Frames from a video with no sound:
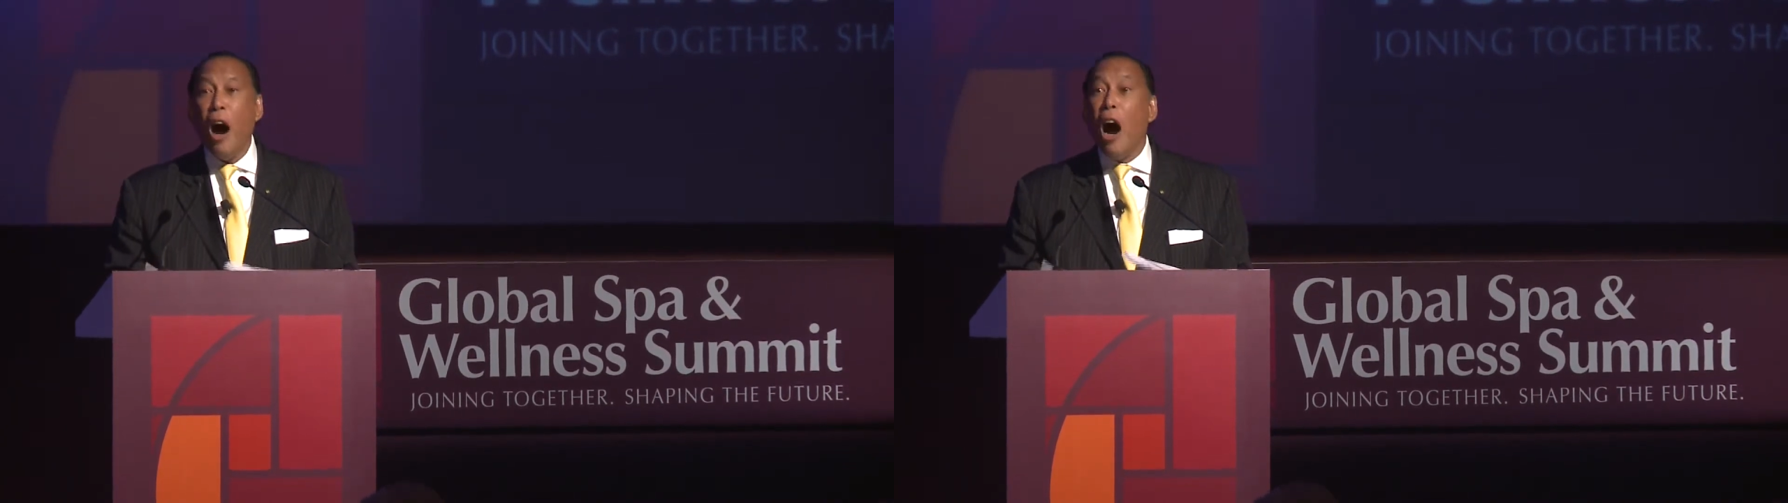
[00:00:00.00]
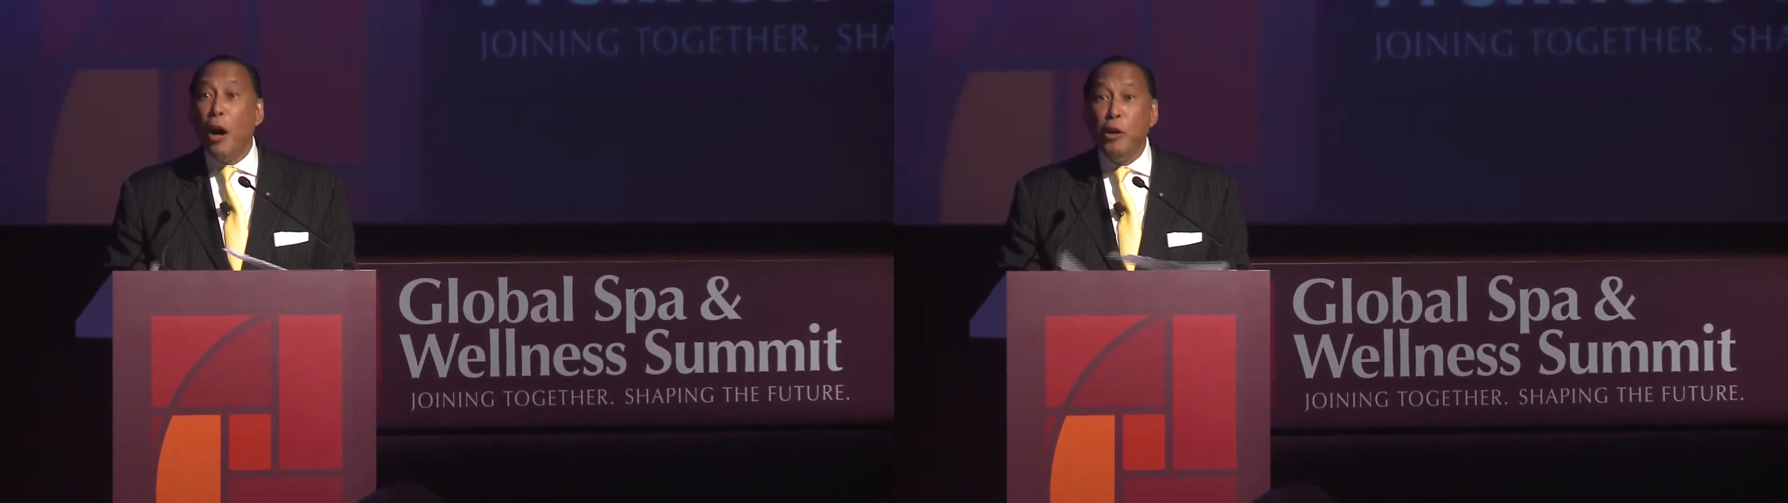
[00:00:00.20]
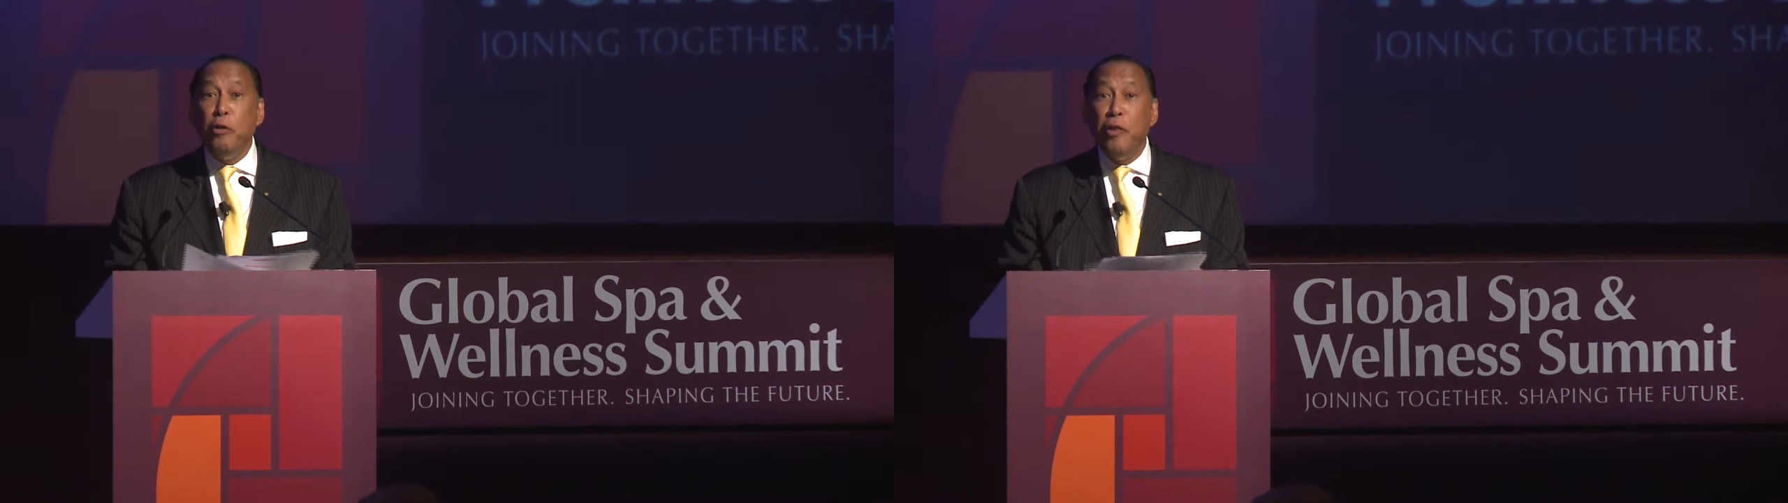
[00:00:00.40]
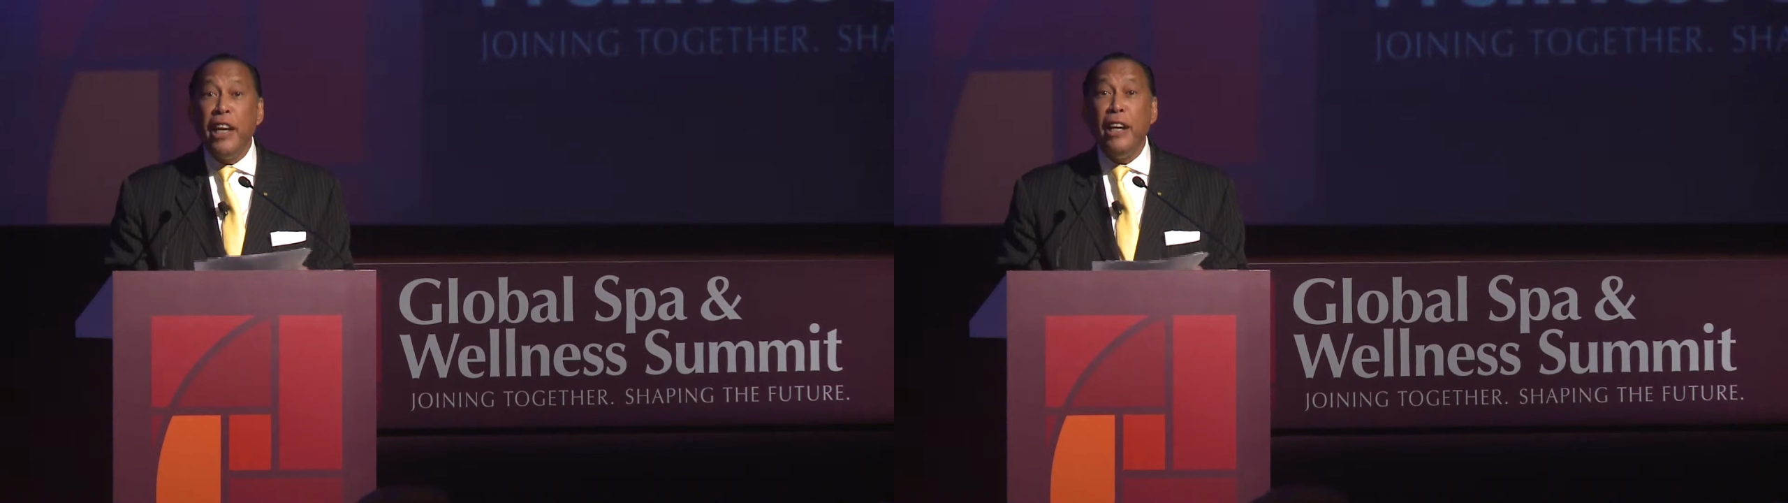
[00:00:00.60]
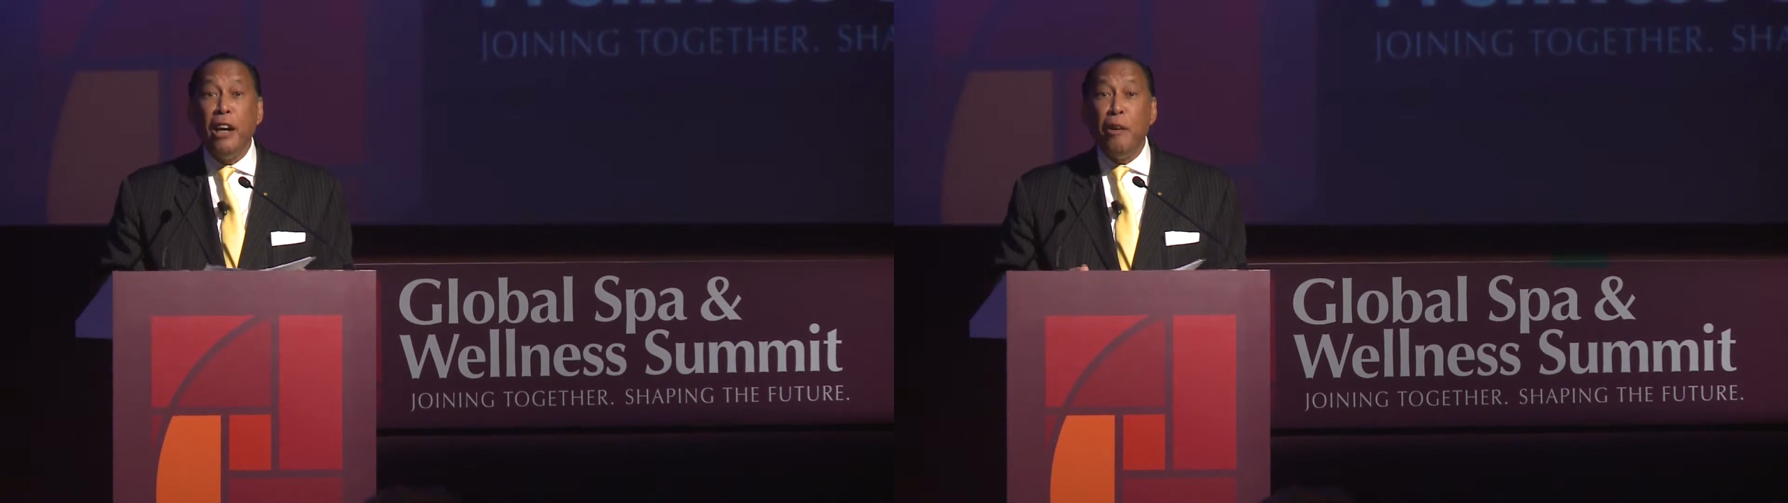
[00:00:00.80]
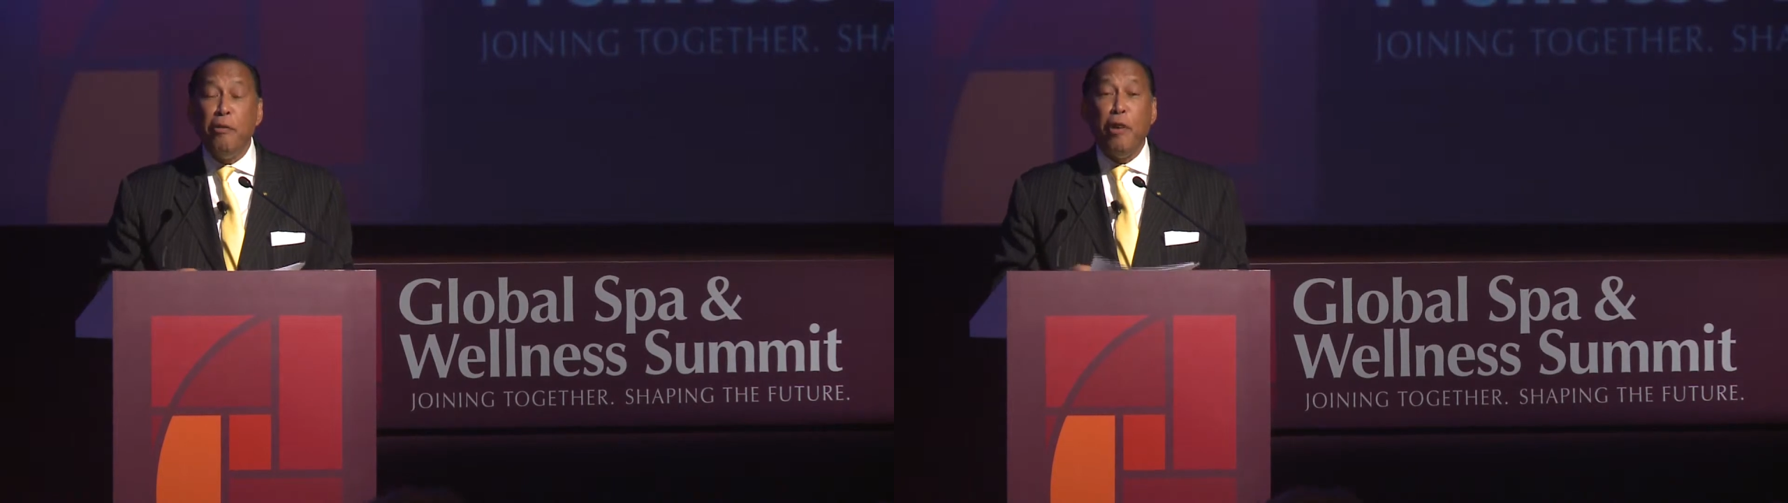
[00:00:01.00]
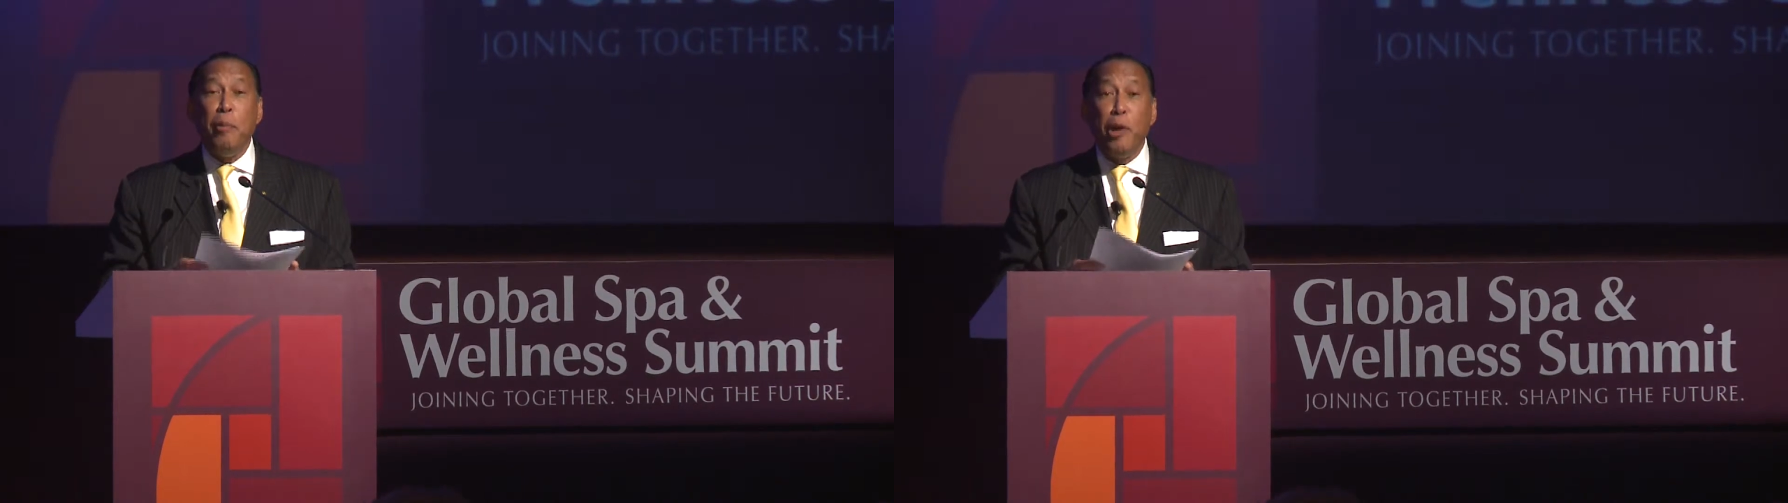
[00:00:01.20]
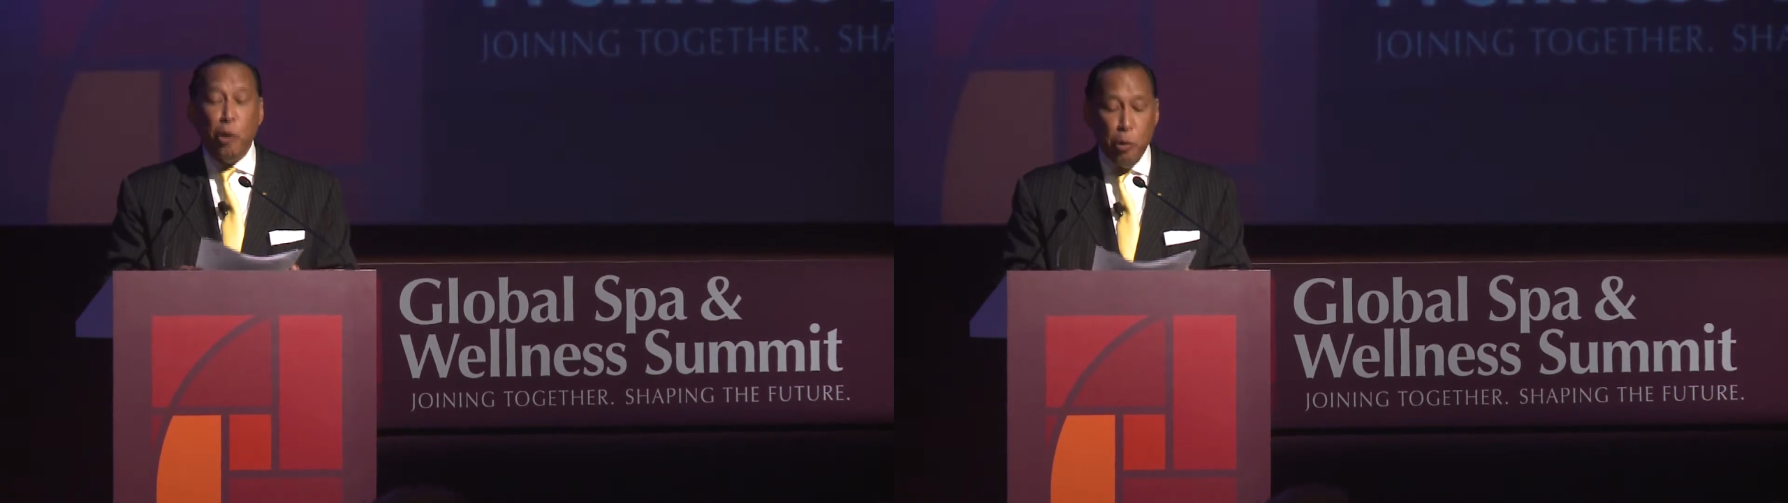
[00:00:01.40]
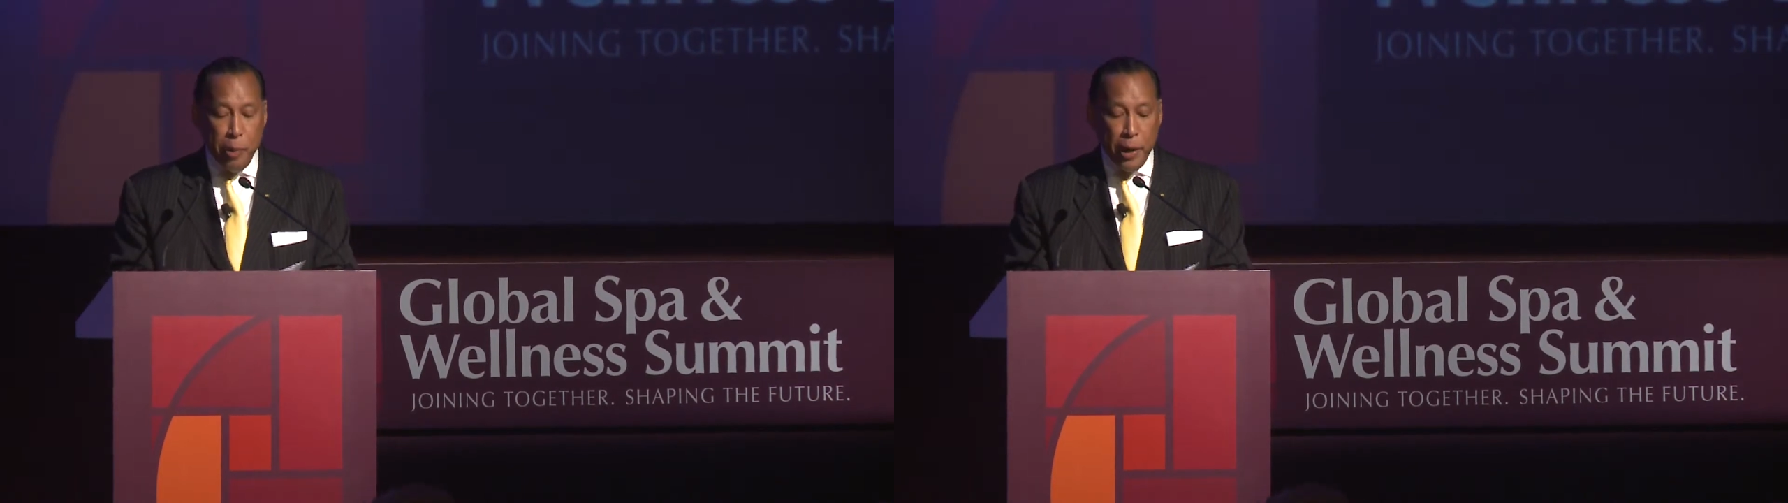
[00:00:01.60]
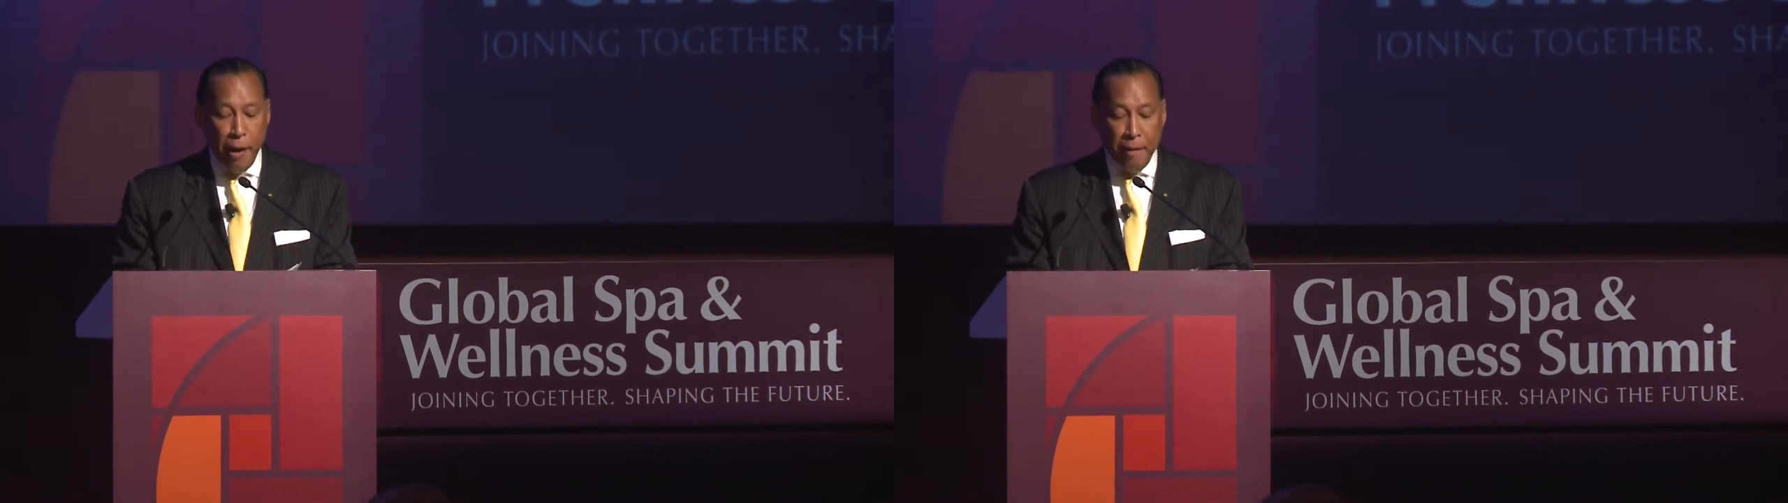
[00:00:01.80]
Ayurveda,
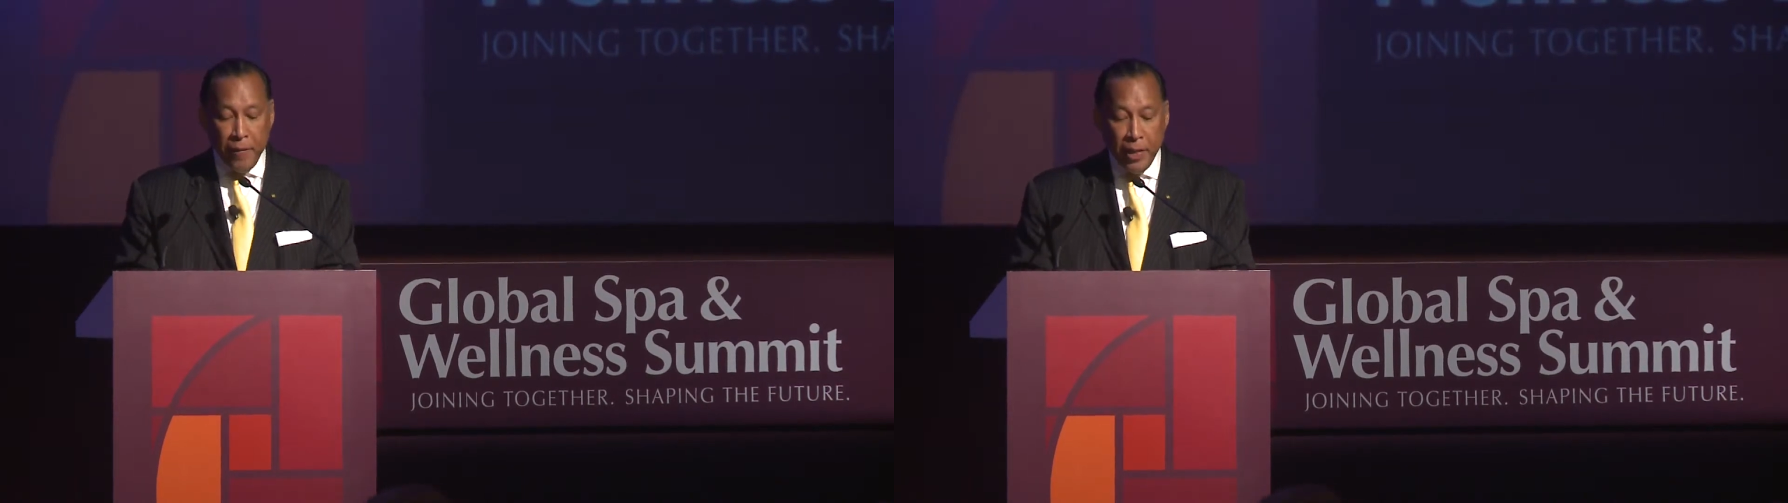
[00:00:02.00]
pharmacopoeia,